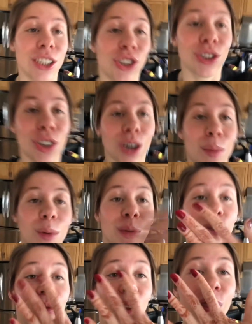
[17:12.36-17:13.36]
just come up
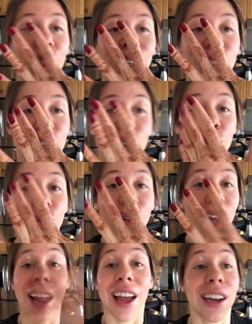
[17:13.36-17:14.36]
with fun things to do,
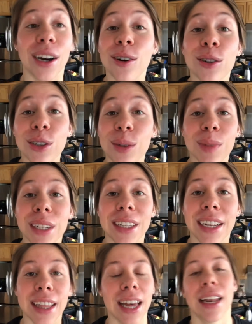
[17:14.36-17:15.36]
like henna or something
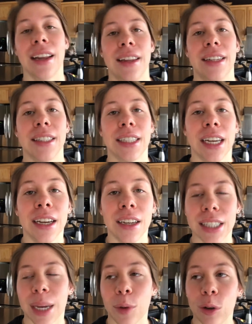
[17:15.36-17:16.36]
like that, and
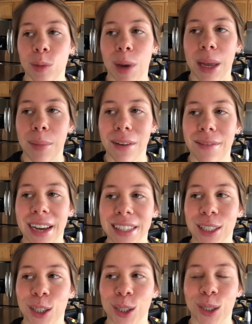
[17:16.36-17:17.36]
time goes by a bit
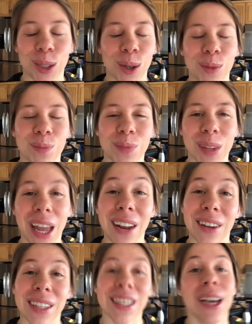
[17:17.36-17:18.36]
faster. So
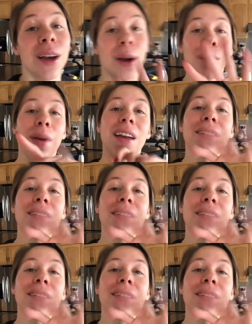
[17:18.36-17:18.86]
anyways, bye